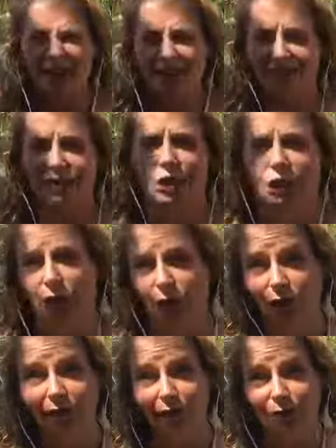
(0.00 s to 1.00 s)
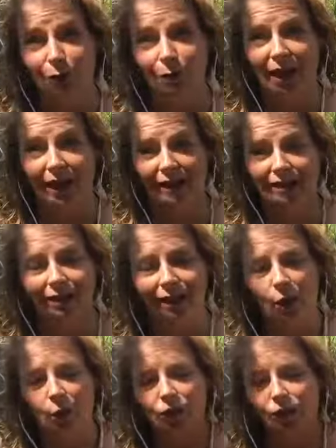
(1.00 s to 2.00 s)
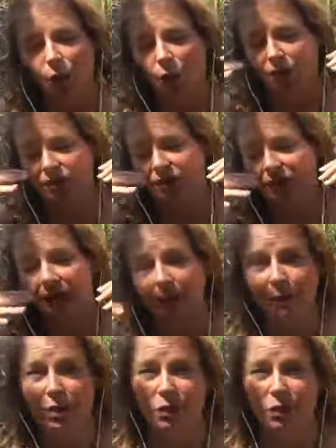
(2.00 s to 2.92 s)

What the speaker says: to you in your mind which of course is absolute